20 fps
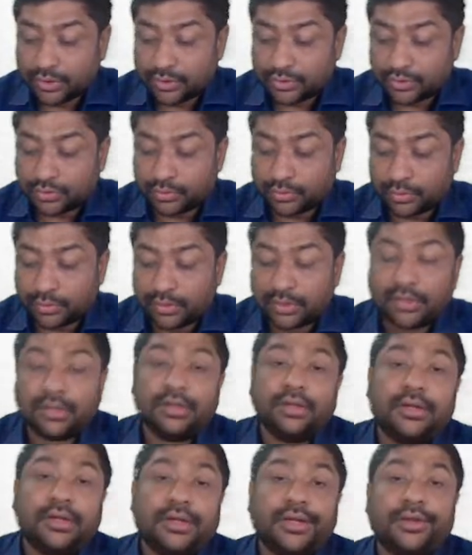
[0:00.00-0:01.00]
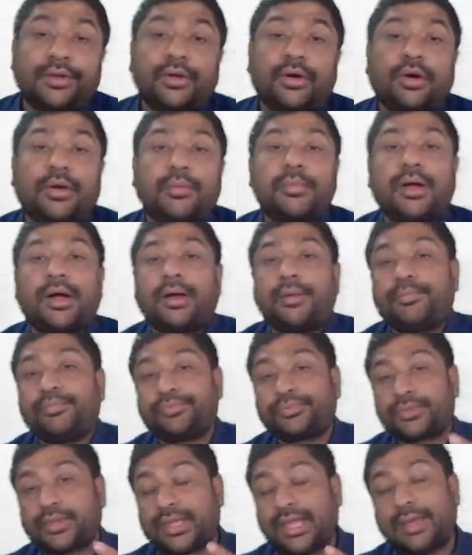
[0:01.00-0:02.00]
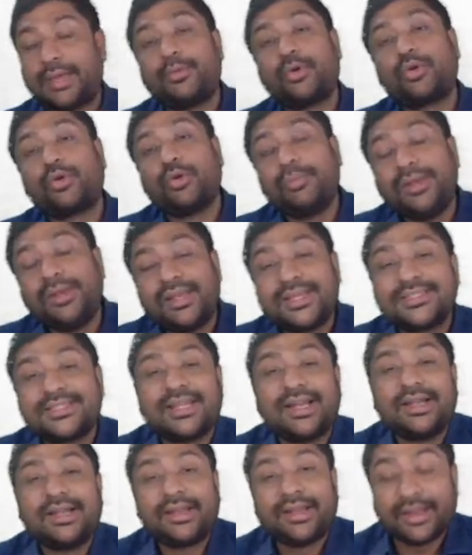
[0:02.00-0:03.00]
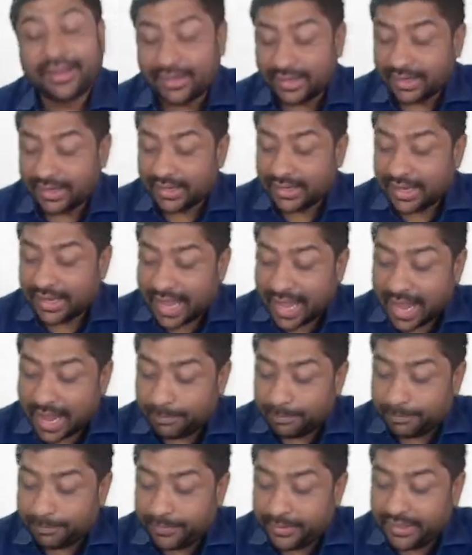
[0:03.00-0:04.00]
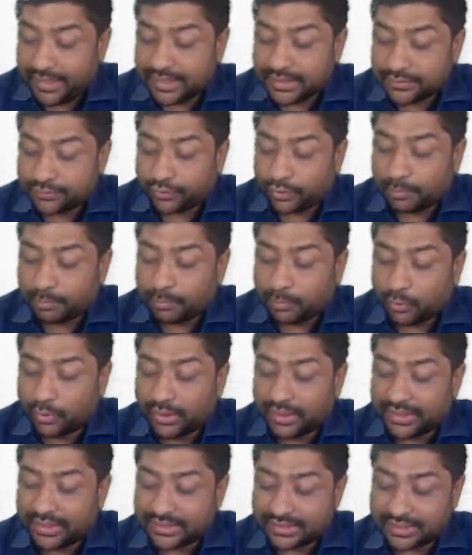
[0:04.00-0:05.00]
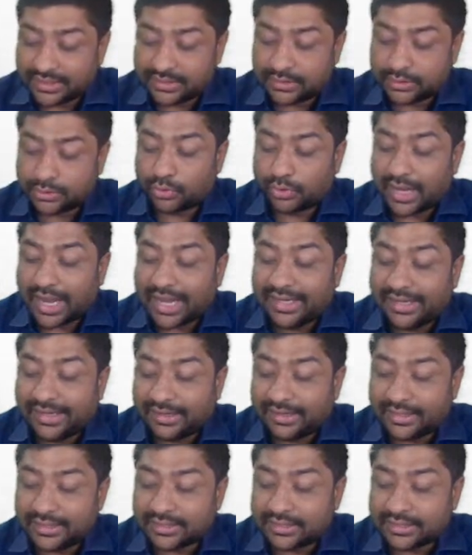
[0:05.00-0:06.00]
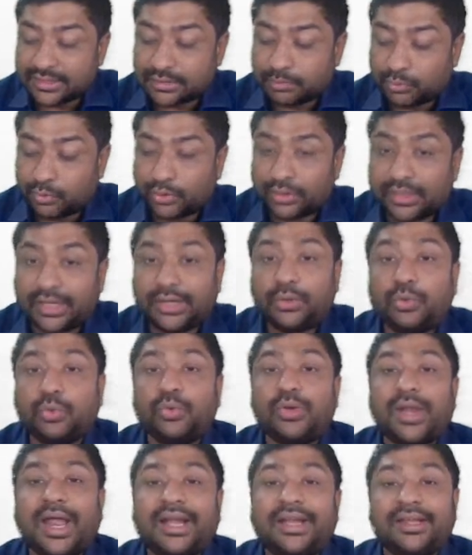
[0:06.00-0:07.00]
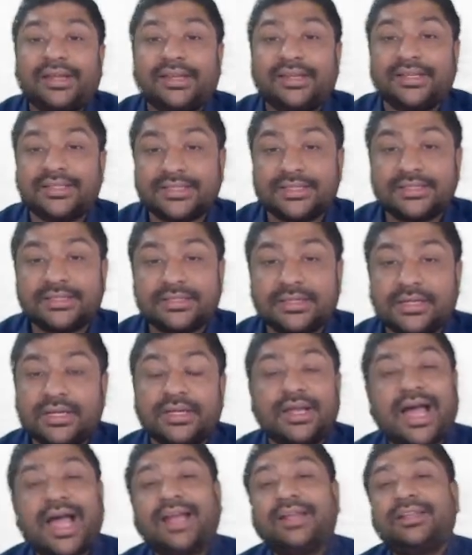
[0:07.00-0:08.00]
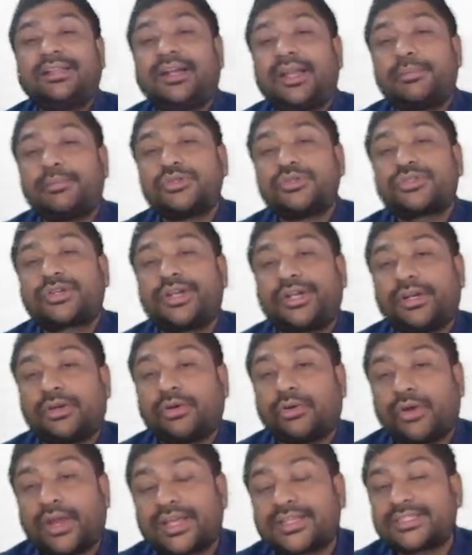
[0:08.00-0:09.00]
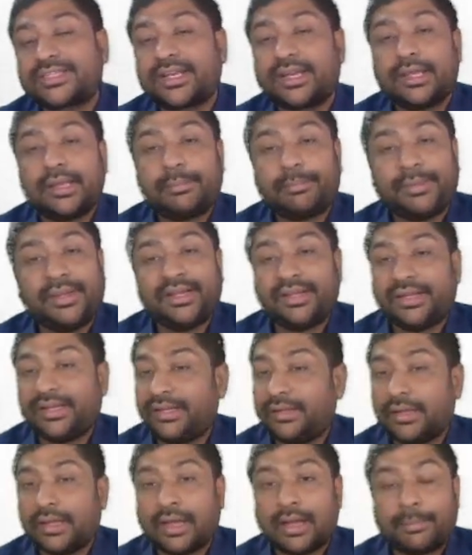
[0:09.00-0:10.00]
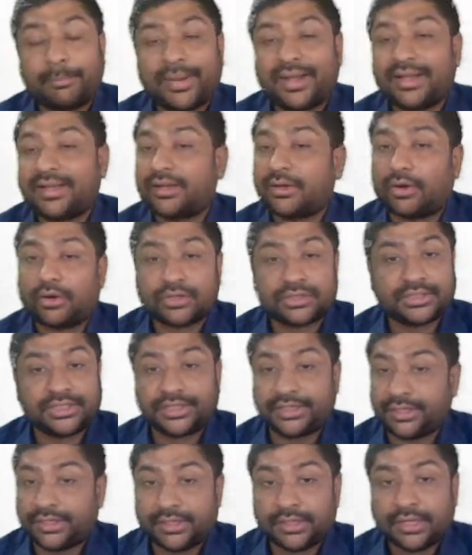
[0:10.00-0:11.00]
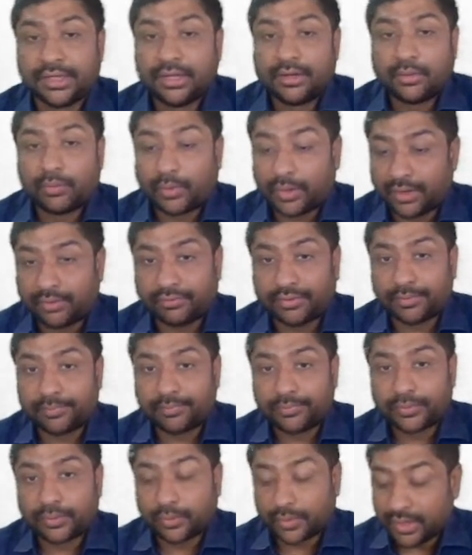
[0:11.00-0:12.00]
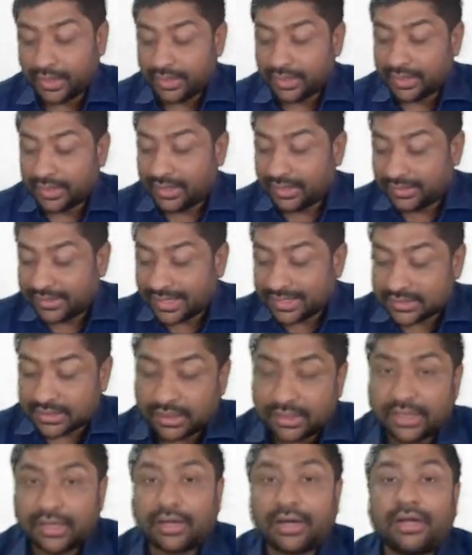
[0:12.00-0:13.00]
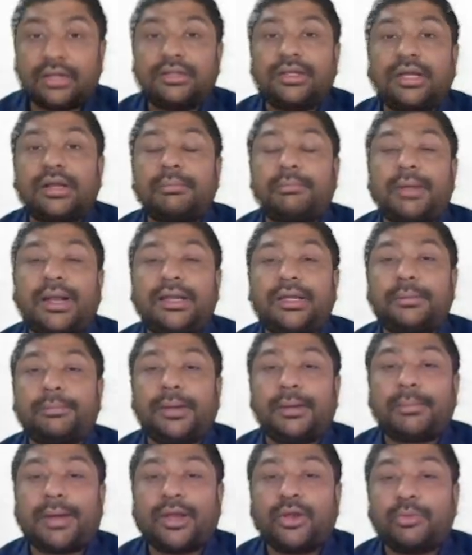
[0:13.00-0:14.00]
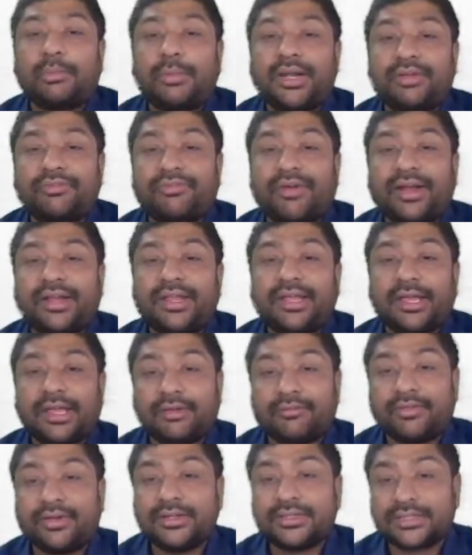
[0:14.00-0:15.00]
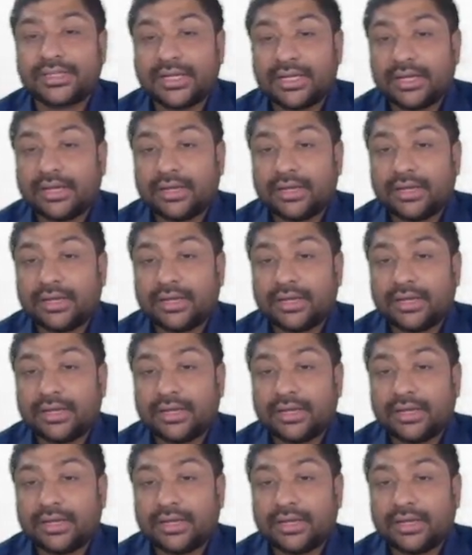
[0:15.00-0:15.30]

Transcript: so hemoglobin less than 10, and B is for bone lesions. So lytic lesions, more than 2 lytic lesions, either demonstrated on X-ray, PT, PET, or CT, whatever. Okay. There are certain other multiple myeloma defining events.